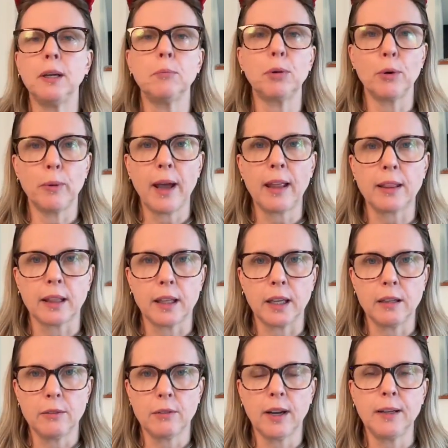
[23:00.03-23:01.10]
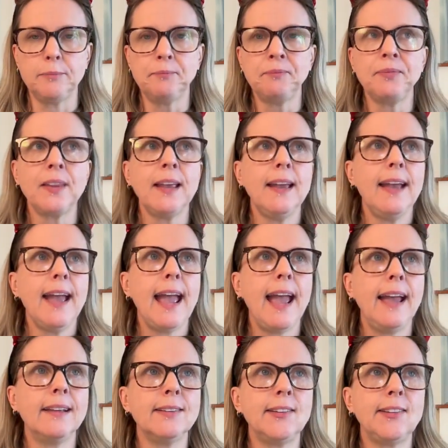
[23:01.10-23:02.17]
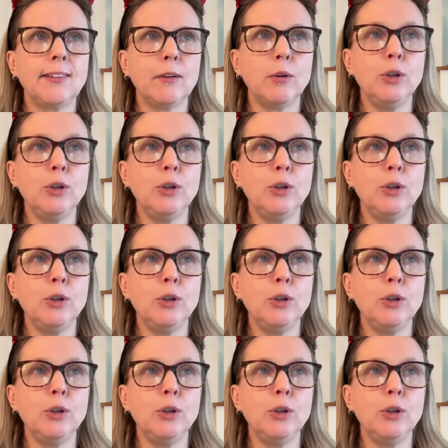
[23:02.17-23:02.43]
a pro athlete, right? And so